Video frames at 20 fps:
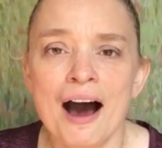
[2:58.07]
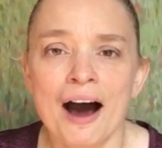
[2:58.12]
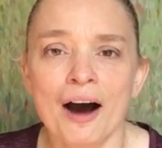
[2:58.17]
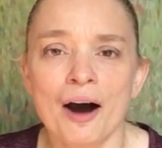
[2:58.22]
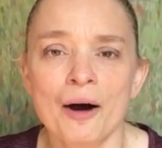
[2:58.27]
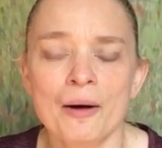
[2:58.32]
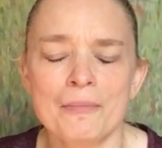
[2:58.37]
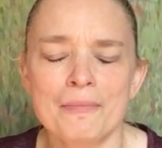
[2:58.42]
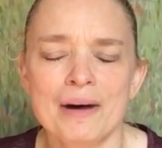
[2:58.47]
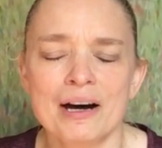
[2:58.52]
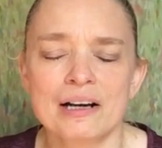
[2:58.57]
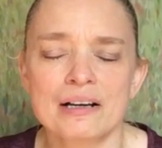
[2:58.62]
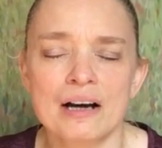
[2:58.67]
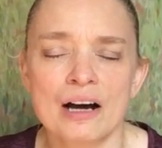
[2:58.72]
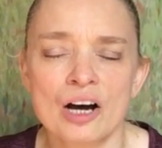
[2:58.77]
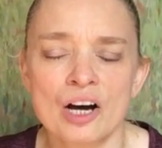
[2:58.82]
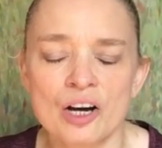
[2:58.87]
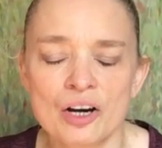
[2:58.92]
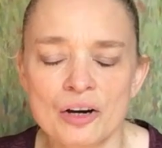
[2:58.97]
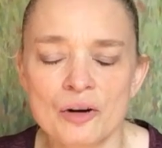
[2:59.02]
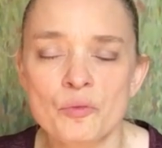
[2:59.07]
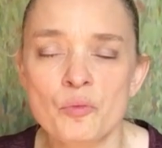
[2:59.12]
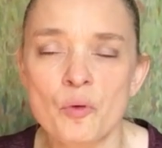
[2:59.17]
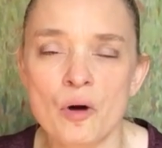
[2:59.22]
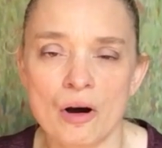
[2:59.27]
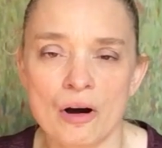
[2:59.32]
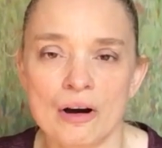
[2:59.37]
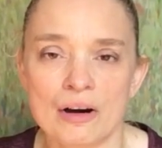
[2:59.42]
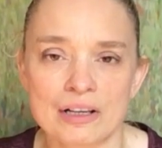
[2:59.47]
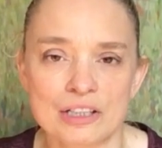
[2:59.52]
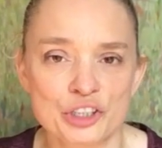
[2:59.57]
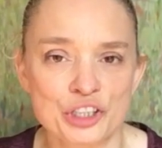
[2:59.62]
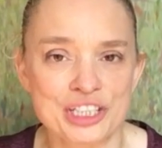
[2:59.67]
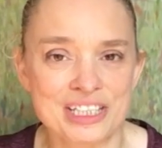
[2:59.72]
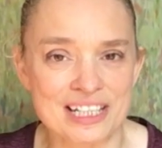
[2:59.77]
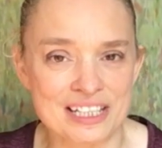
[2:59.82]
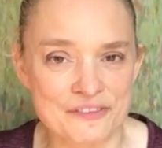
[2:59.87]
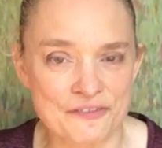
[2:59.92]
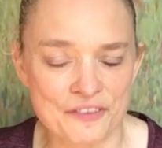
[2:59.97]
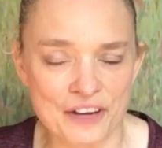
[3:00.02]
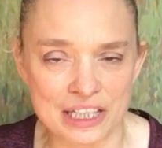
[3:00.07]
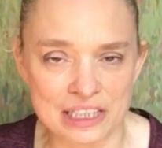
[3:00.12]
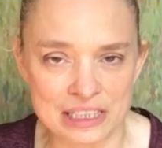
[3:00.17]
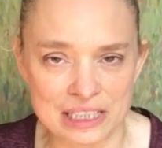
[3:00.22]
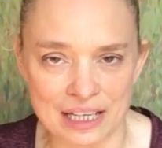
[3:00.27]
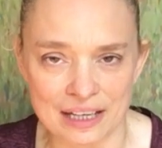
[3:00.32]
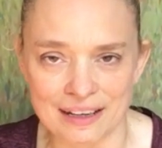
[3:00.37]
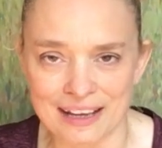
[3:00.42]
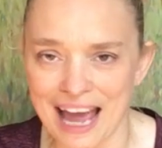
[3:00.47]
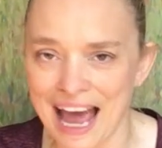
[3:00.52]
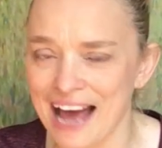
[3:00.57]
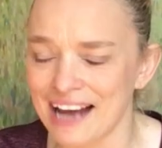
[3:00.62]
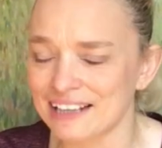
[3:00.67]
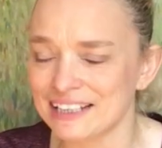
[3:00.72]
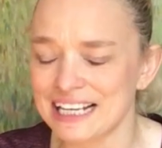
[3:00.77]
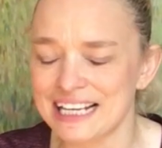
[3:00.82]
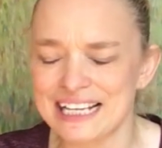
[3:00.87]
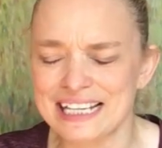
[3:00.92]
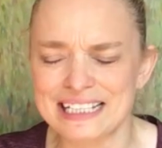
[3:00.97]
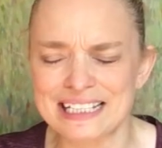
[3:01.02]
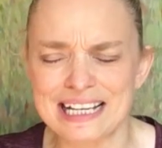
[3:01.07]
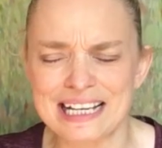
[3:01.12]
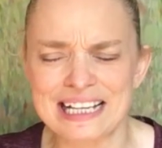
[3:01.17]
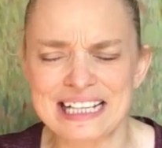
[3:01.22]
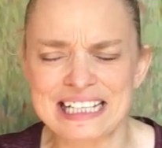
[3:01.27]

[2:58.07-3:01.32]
Um, her work, she does felting, and it